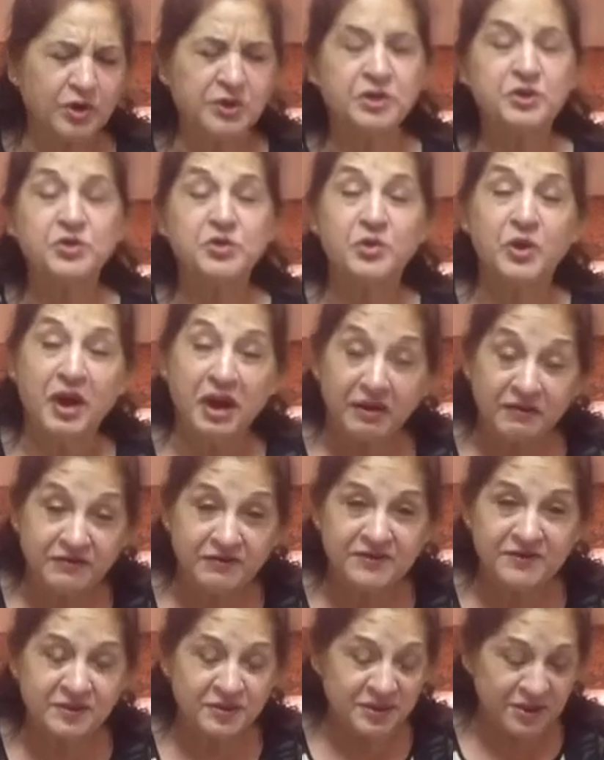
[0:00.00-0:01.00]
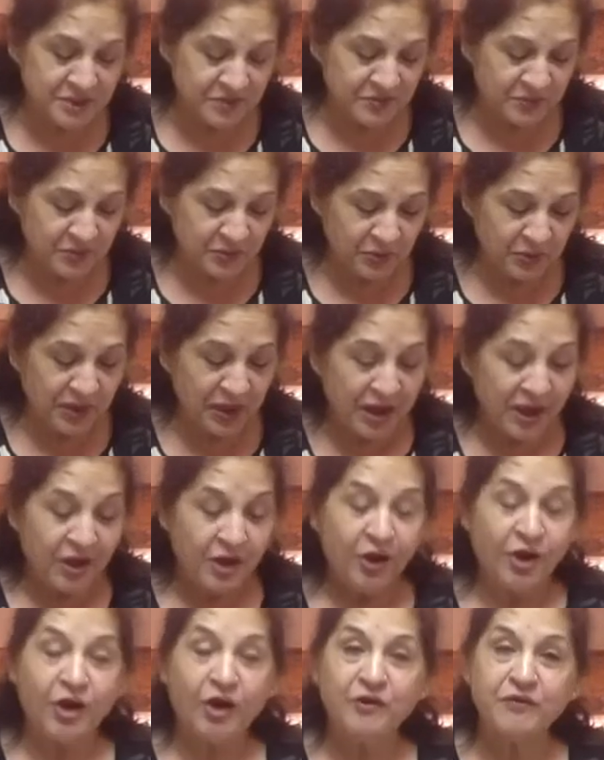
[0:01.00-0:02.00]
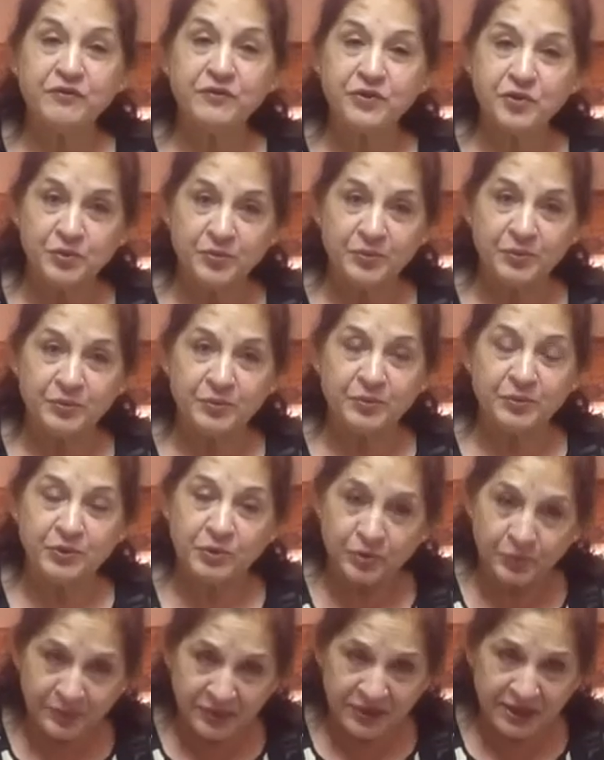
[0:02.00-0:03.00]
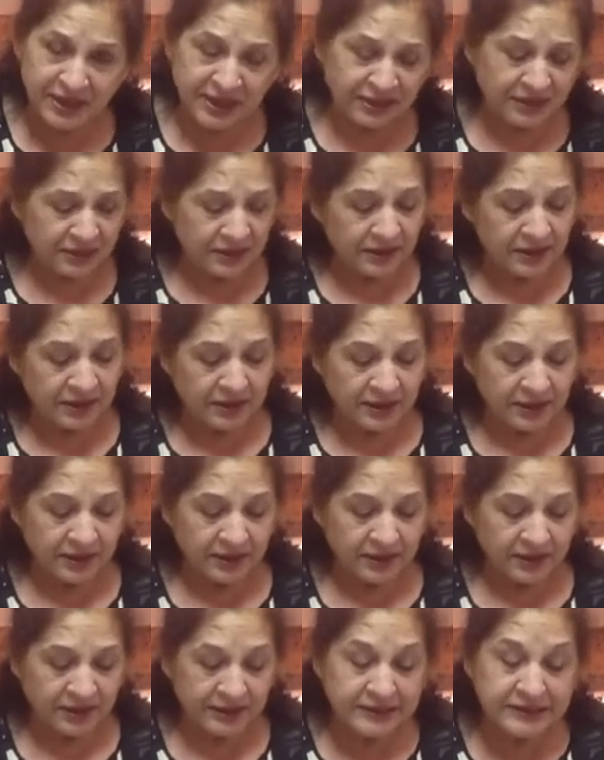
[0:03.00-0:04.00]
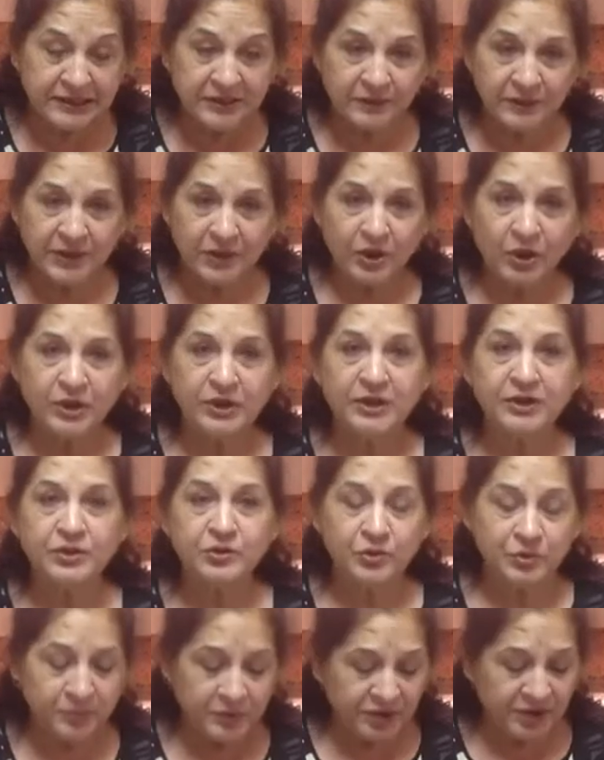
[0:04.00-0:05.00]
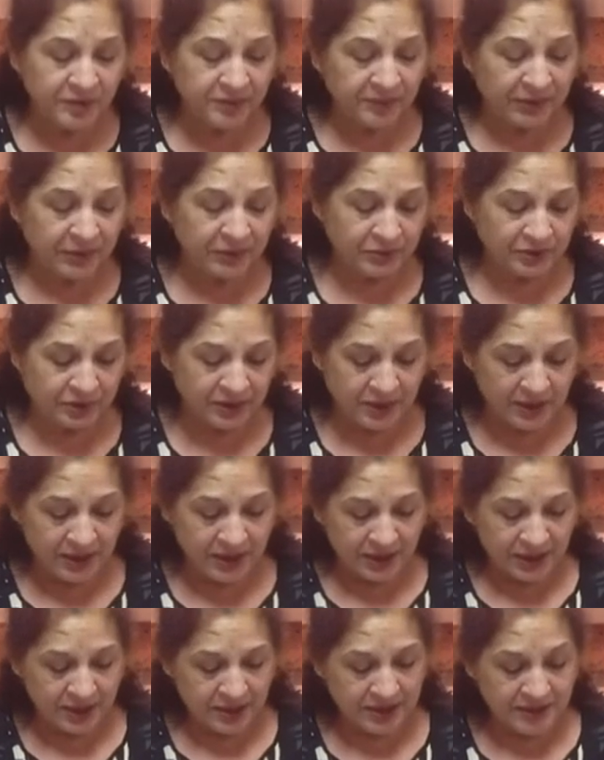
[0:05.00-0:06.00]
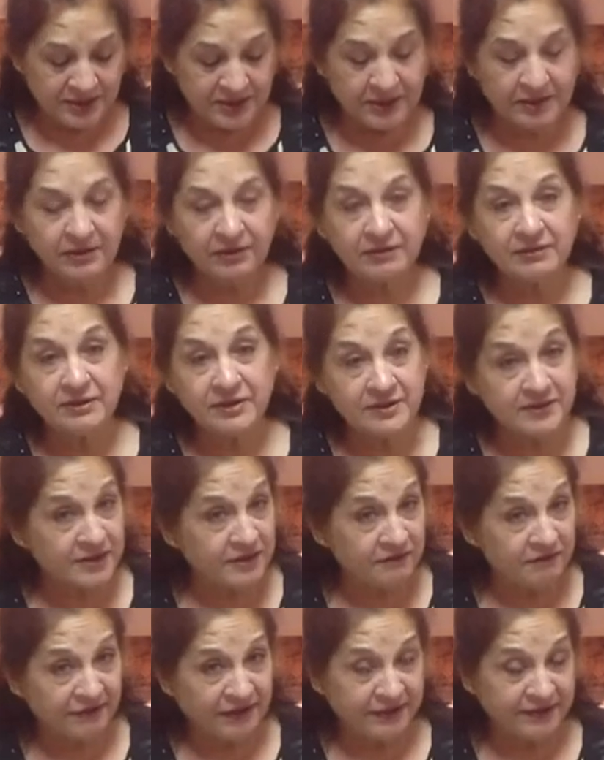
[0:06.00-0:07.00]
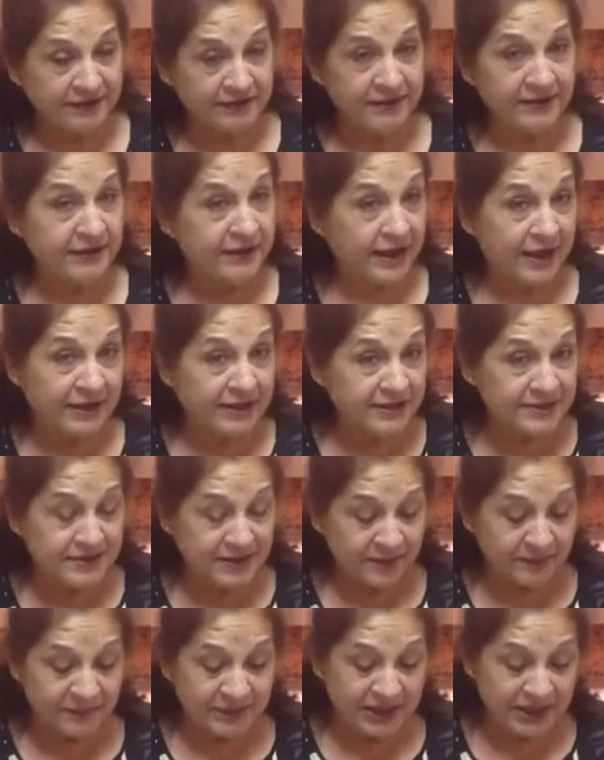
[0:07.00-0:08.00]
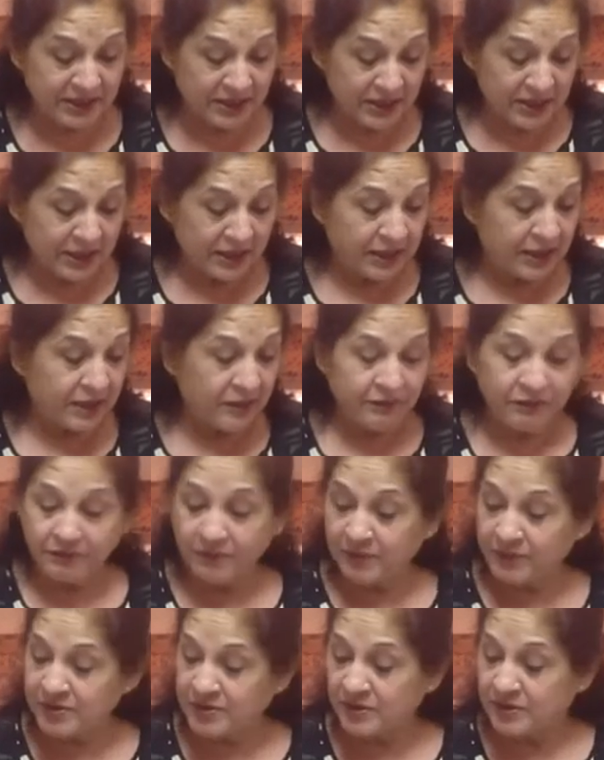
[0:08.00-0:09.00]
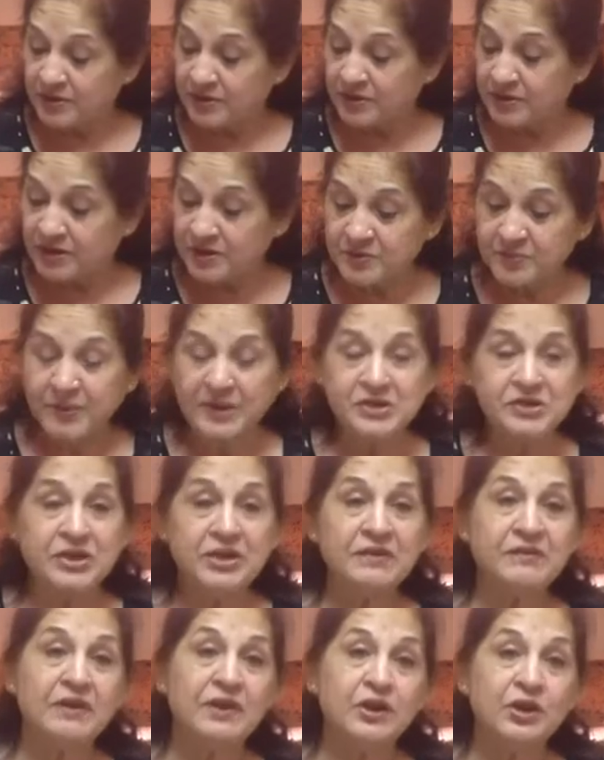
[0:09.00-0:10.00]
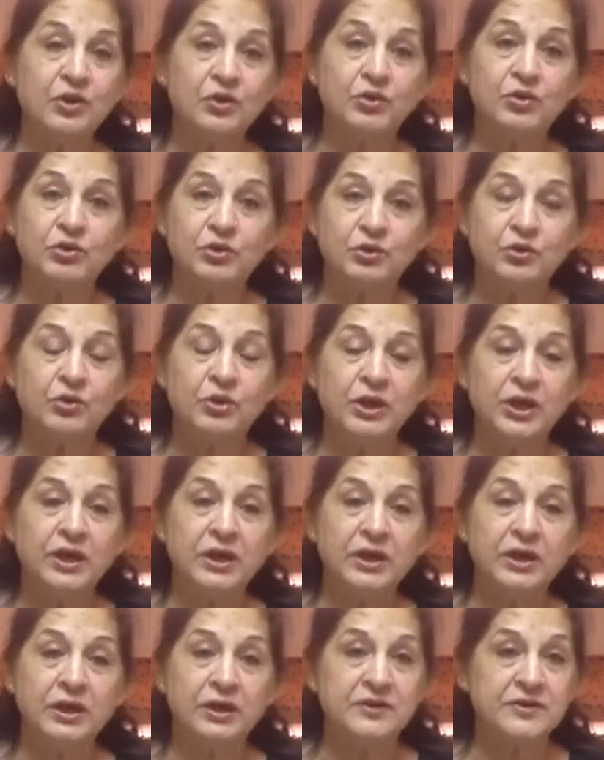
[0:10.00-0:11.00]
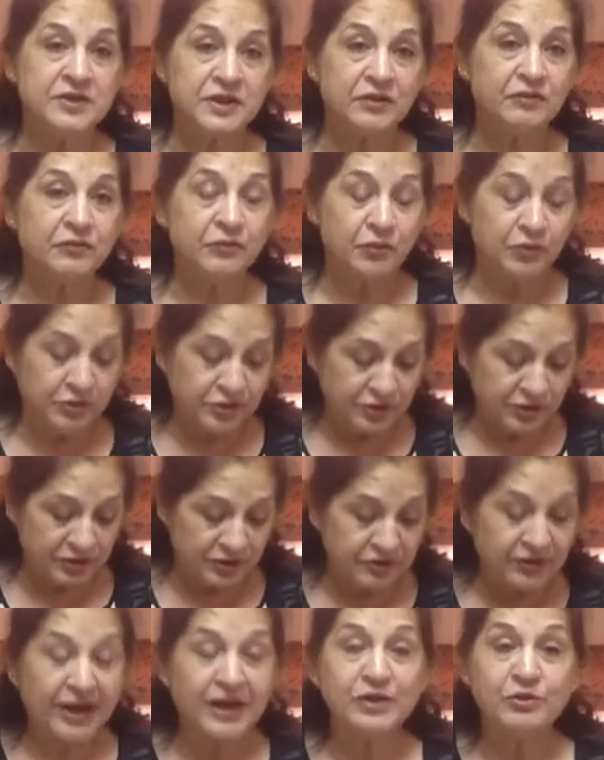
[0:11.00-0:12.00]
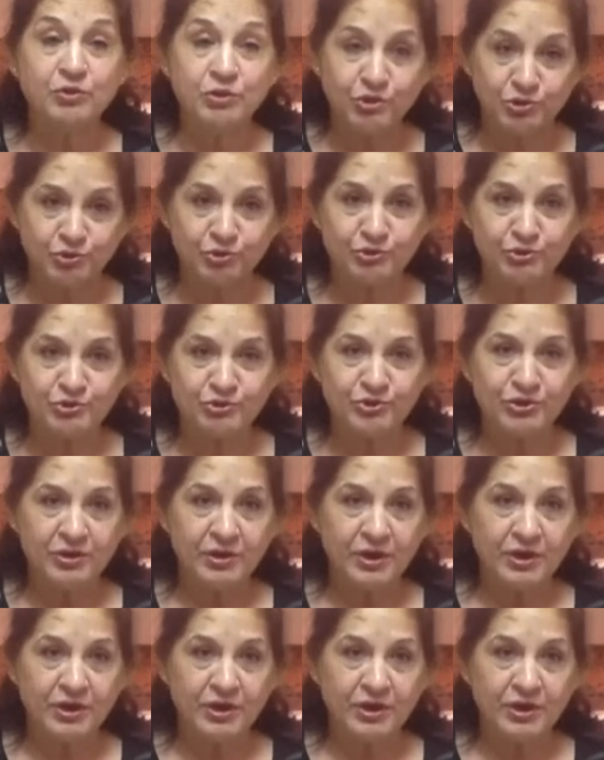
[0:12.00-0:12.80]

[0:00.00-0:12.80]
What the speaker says: to half teaspoon of turmeric, haldi we call it. Turmeric powder is a disinfectant, antiseptic. Especially when you're cooking seafood, try to use